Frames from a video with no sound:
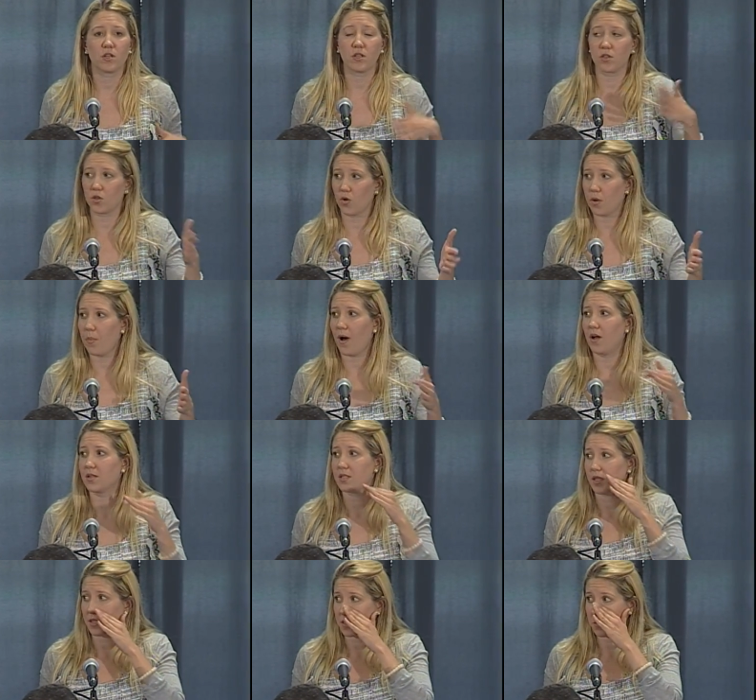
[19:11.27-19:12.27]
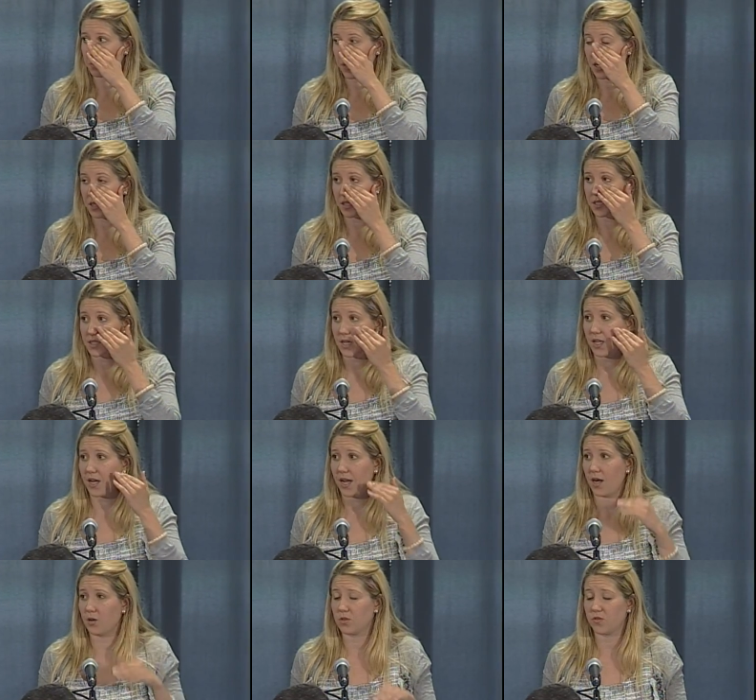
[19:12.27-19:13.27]
Illinois politics and been at the State
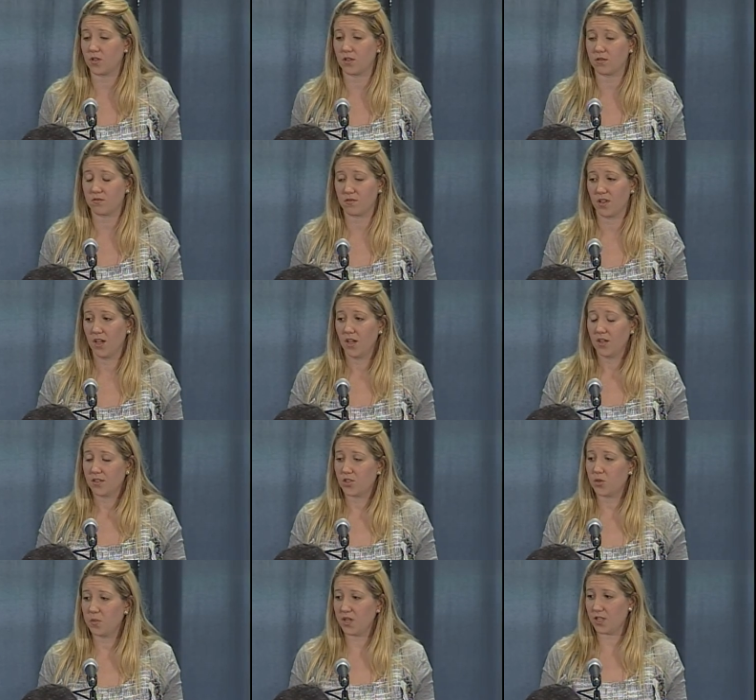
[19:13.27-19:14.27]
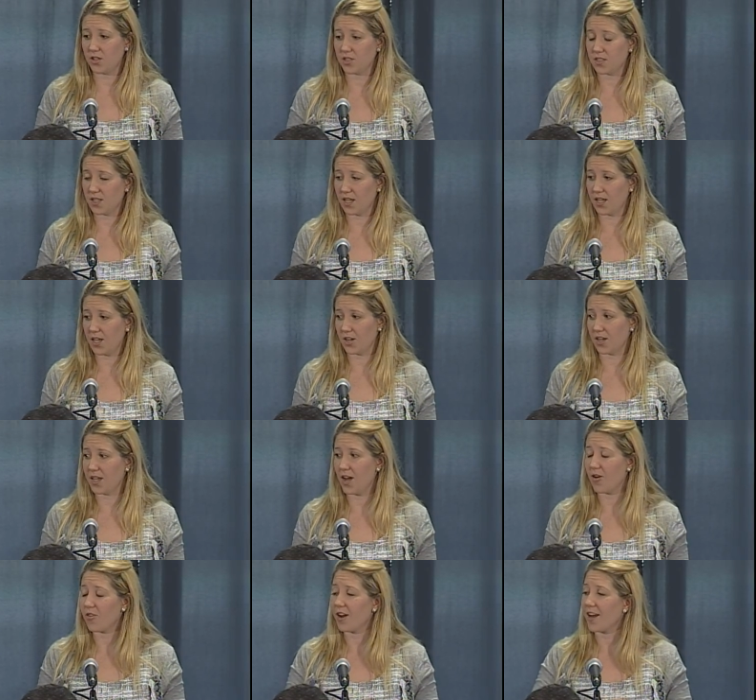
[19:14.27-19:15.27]
House for too many years than I care to
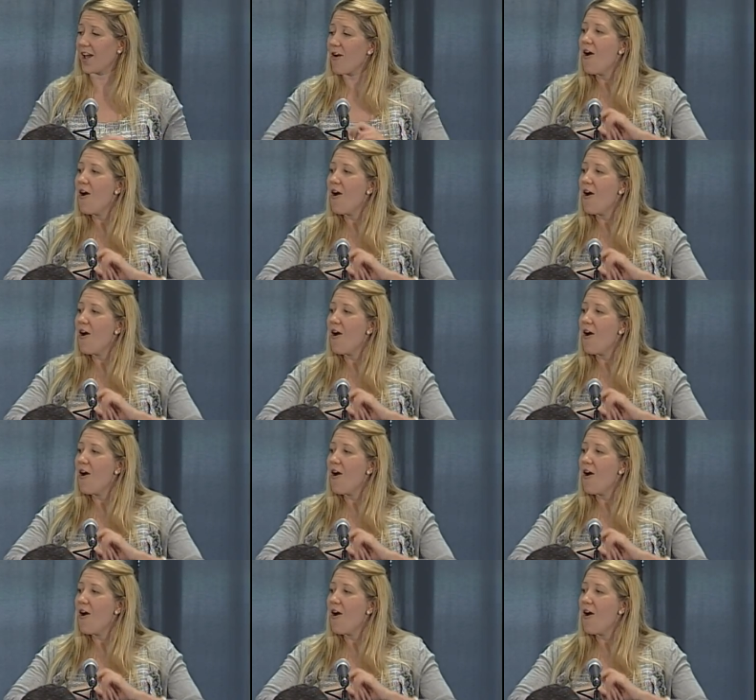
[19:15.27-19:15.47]
count right now.